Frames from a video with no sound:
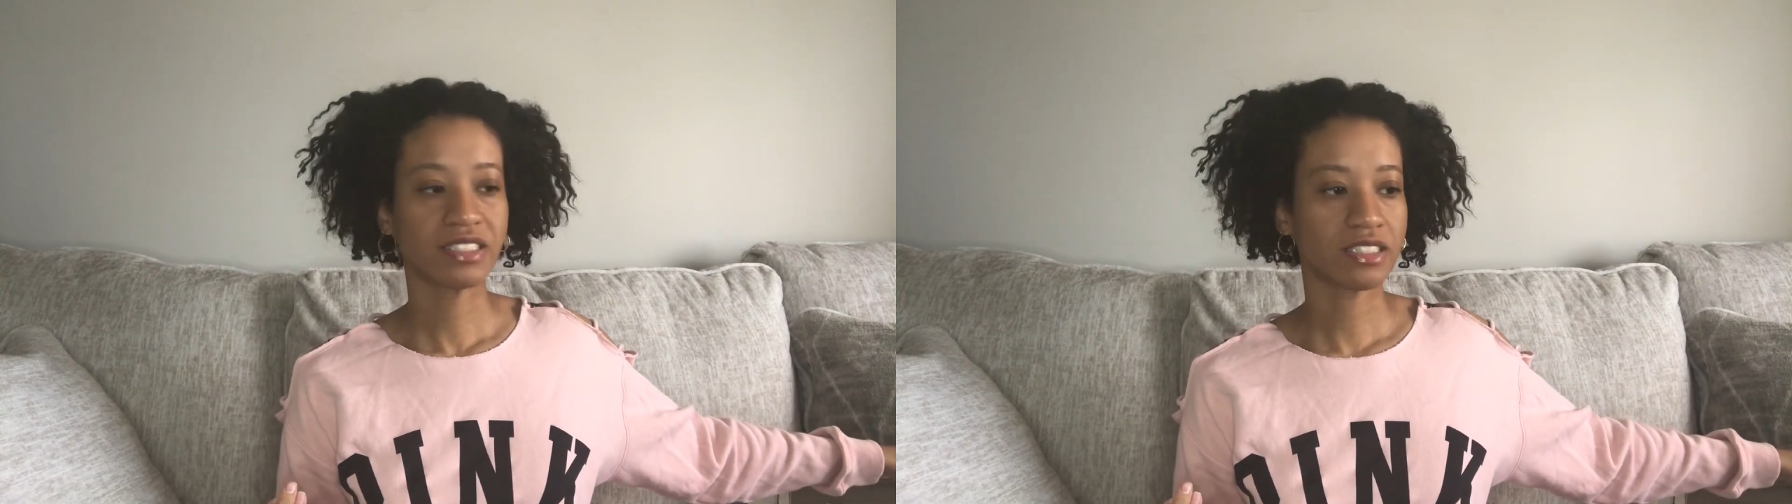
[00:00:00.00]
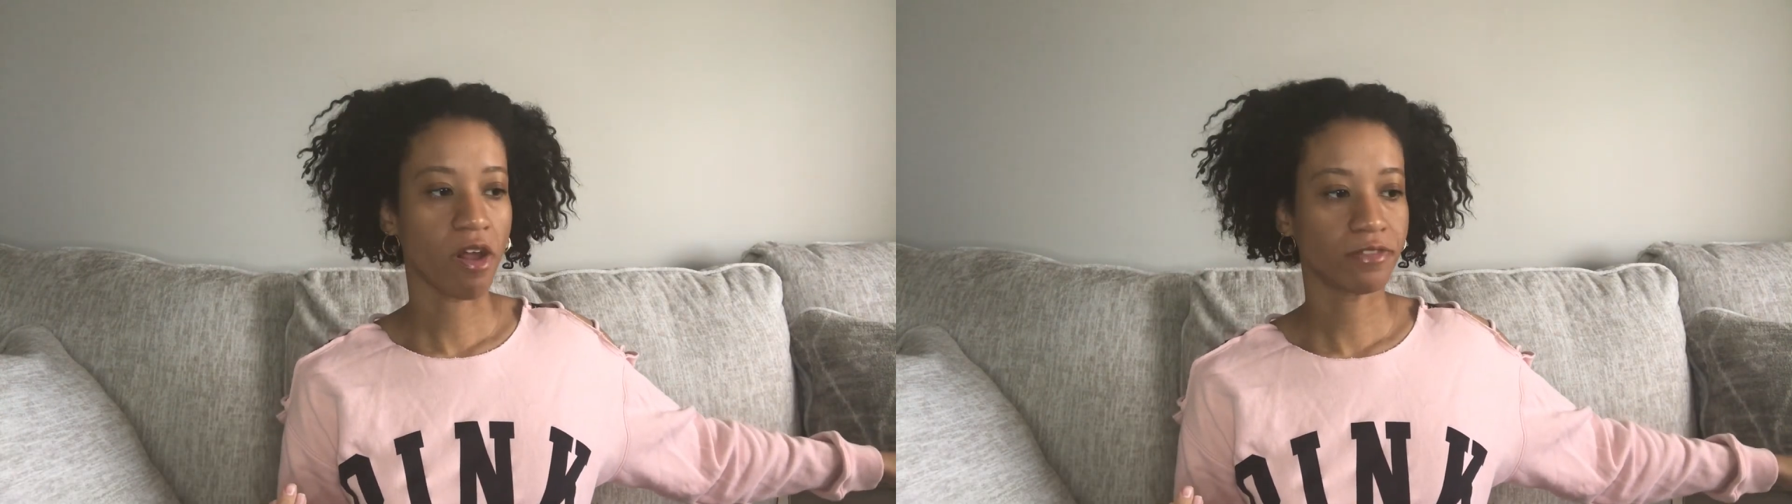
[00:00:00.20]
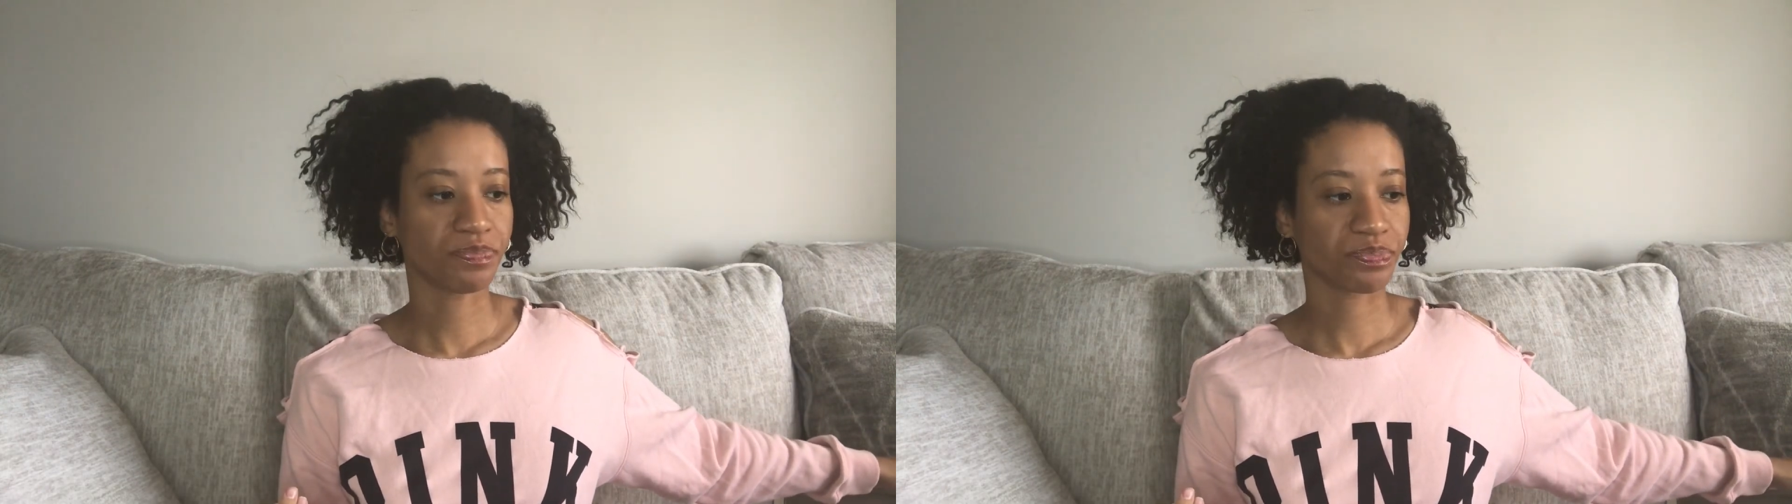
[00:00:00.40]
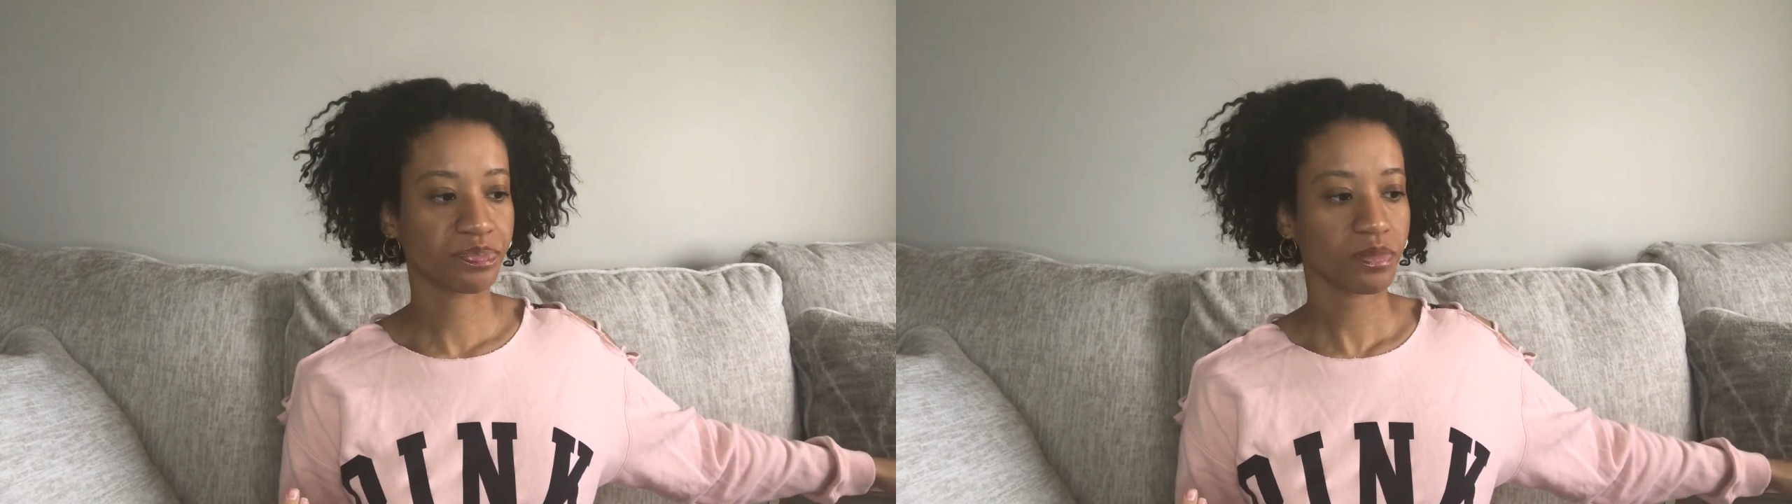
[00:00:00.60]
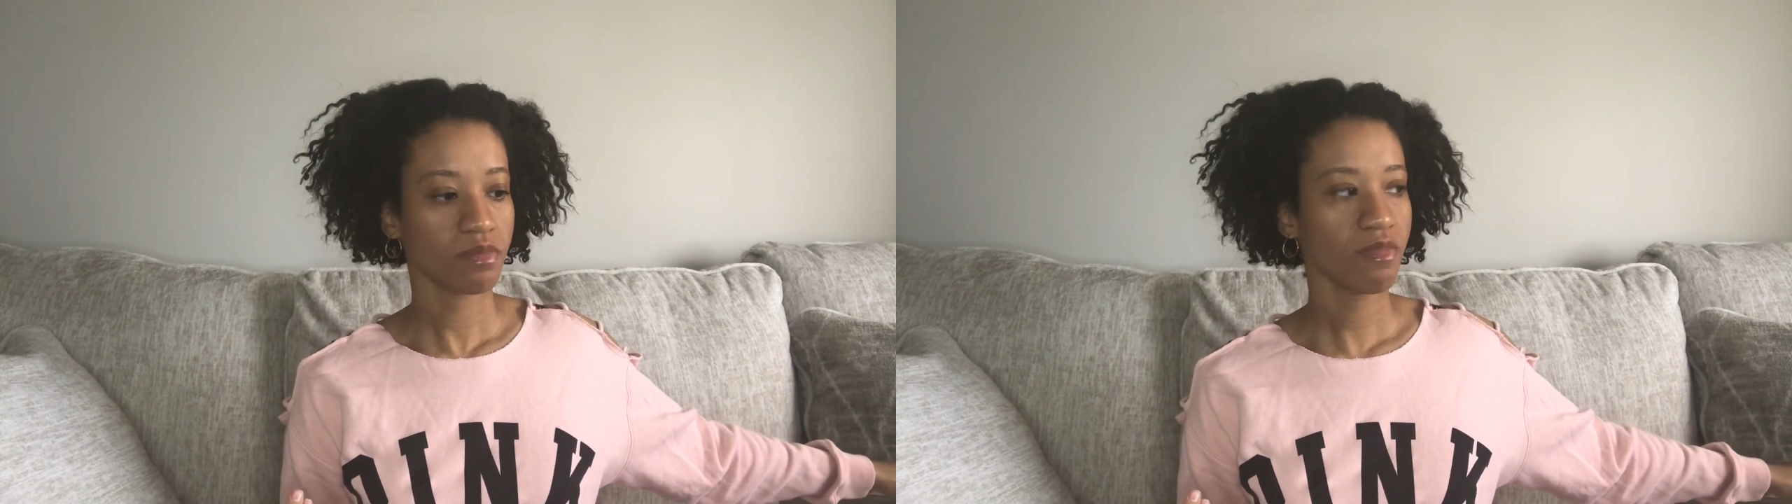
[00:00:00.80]
um
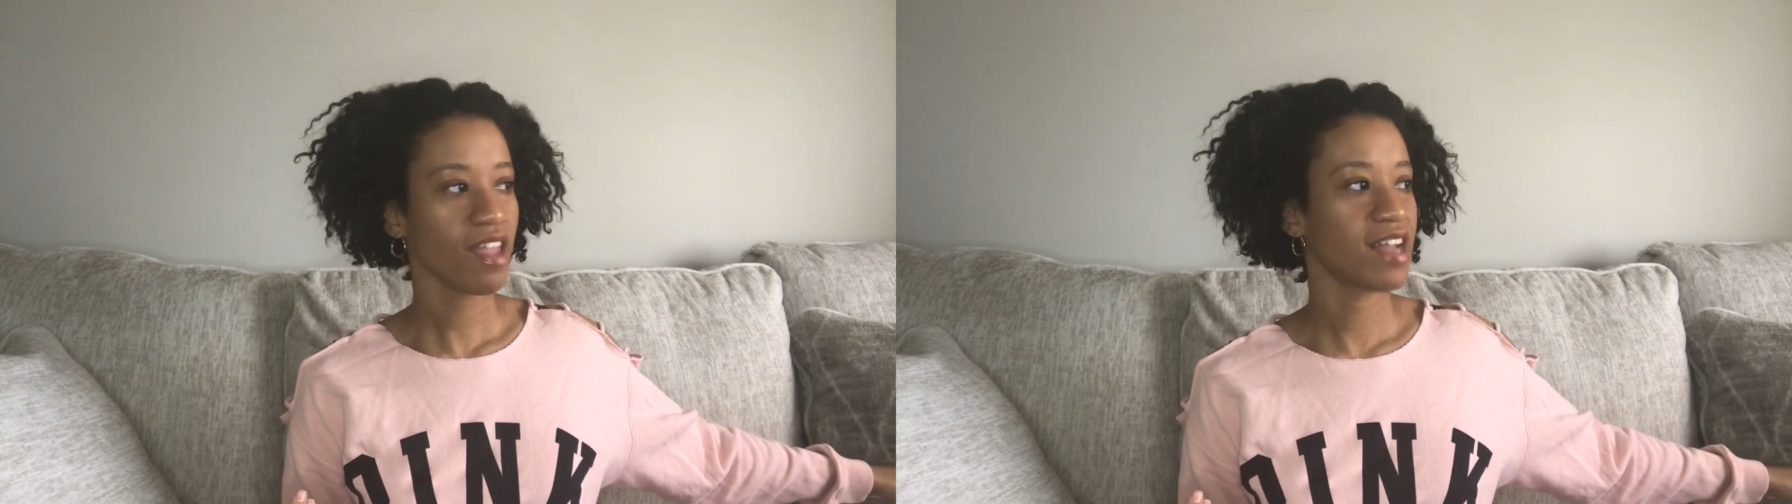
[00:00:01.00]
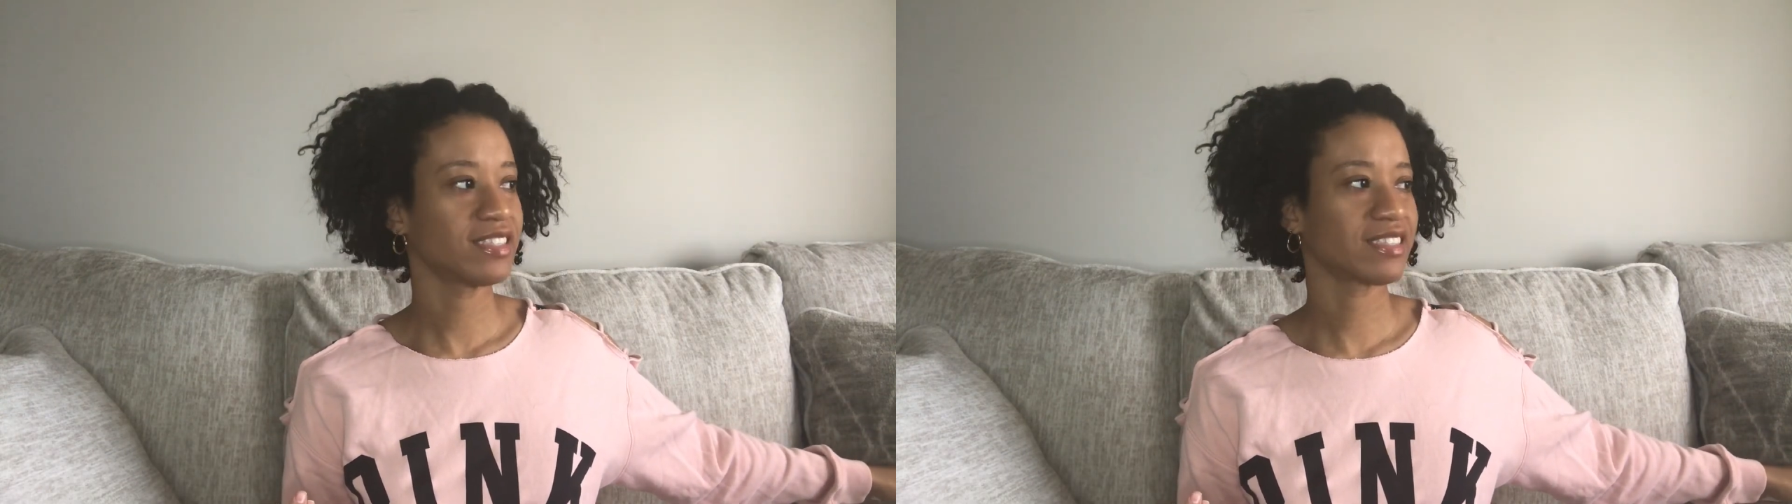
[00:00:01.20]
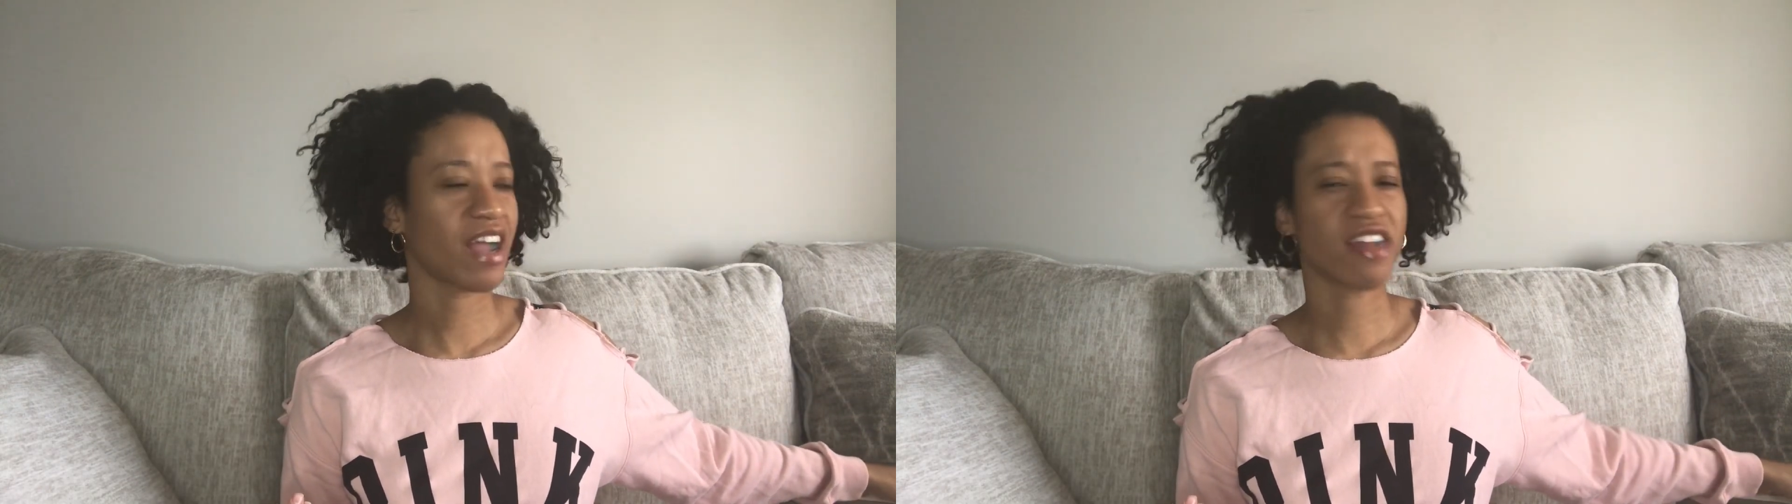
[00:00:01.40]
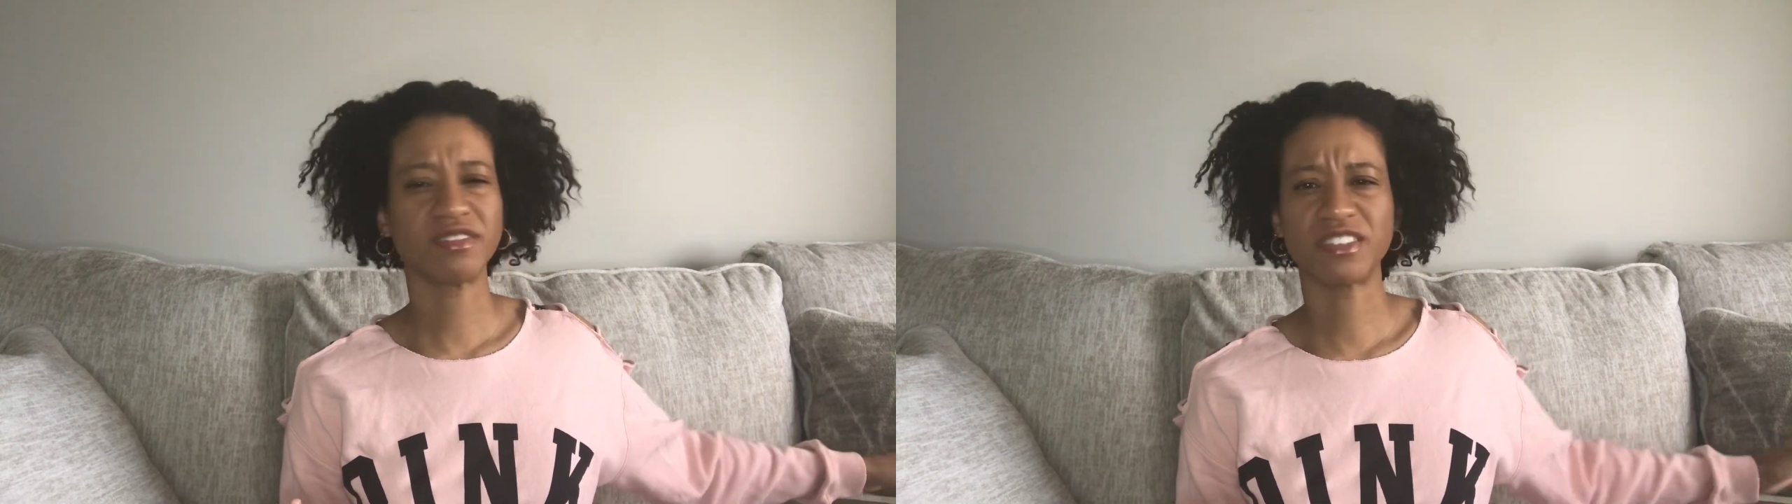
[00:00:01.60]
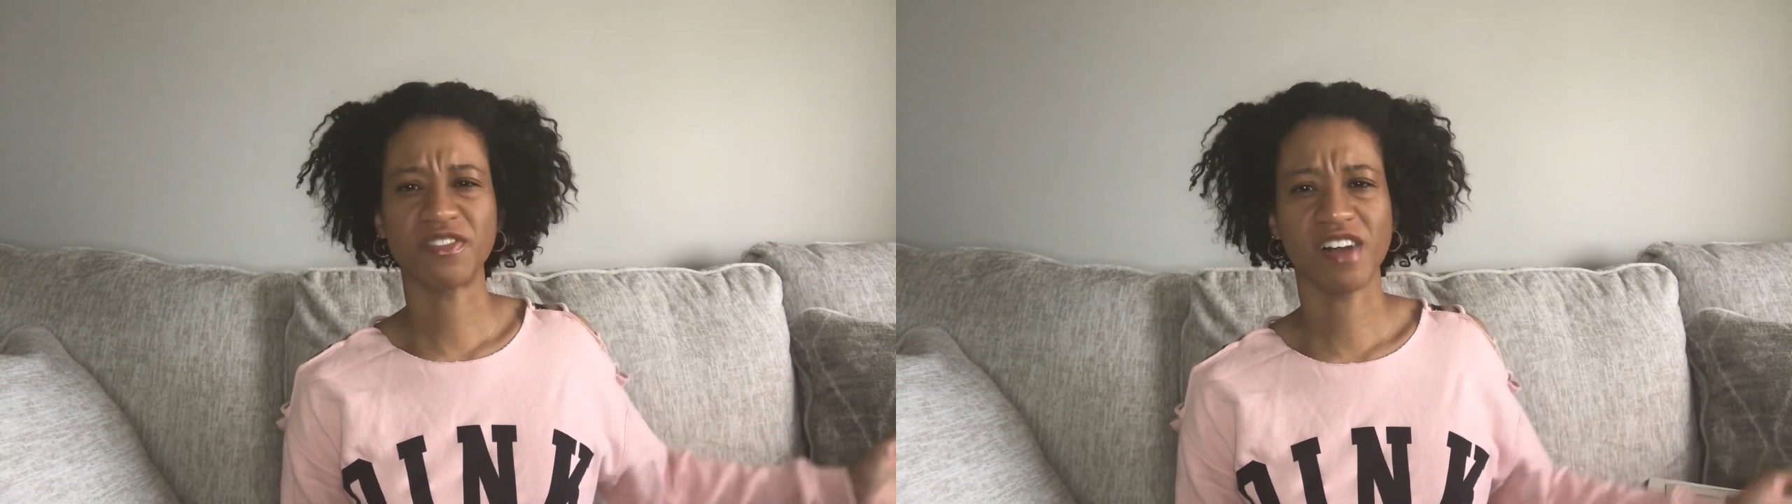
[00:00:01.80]
I don't know if I